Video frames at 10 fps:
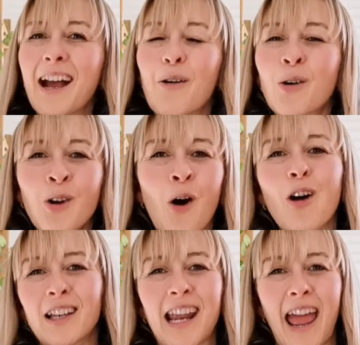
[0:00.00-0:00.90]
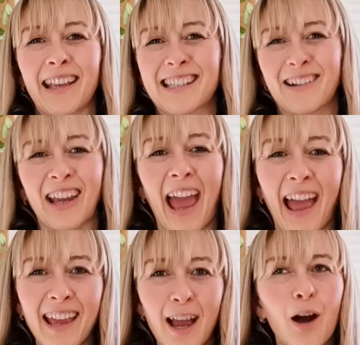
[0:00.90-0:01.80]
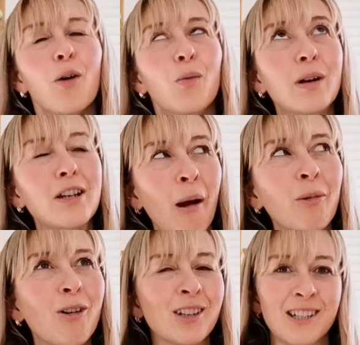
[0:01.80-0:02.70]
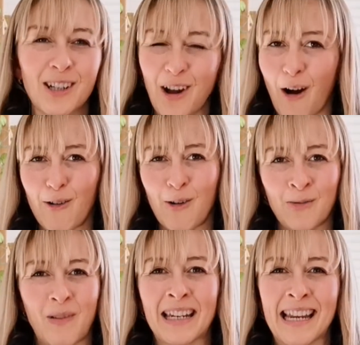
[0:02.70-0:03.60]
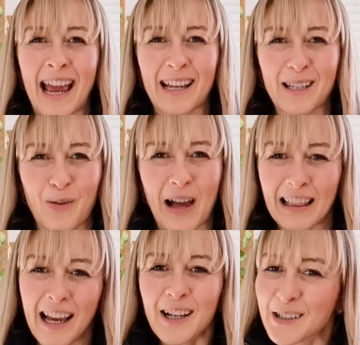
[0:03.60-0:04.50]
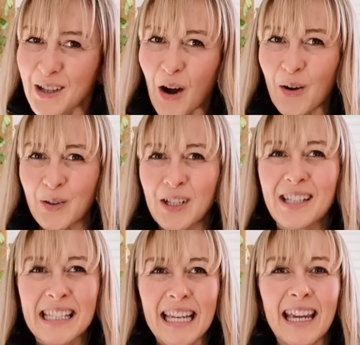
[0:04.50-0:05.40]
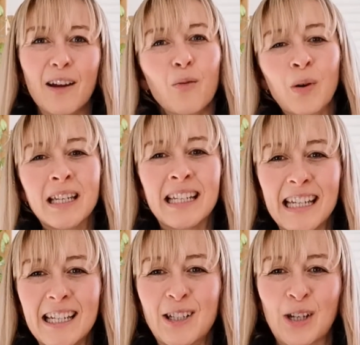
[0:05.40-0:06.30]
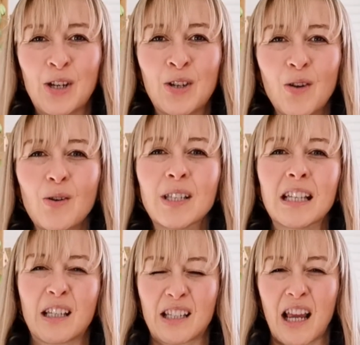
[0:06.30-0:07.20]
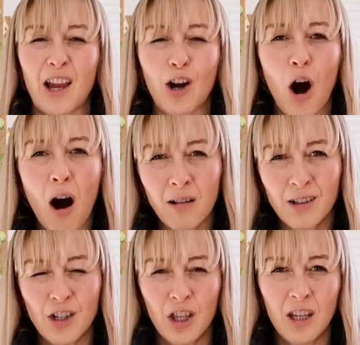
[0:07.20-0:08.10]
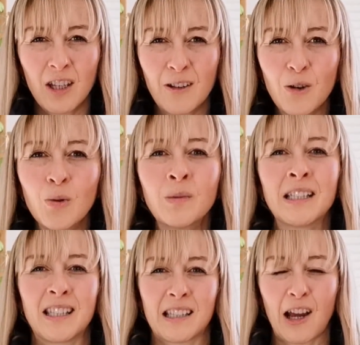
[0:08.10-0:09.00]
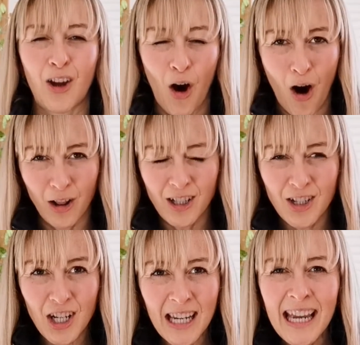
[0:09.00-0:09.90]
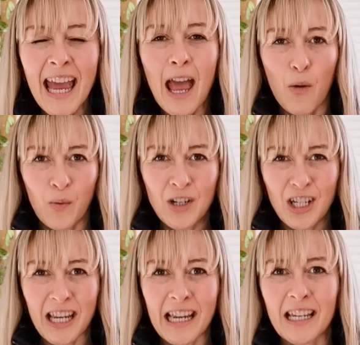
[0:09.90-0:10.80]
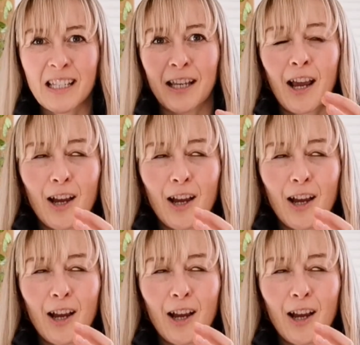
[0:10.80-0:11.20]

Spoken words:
on holidays, okay? Which I'm going to go on Monday as well. So you see, we need to use the psychology, the human psychology, which is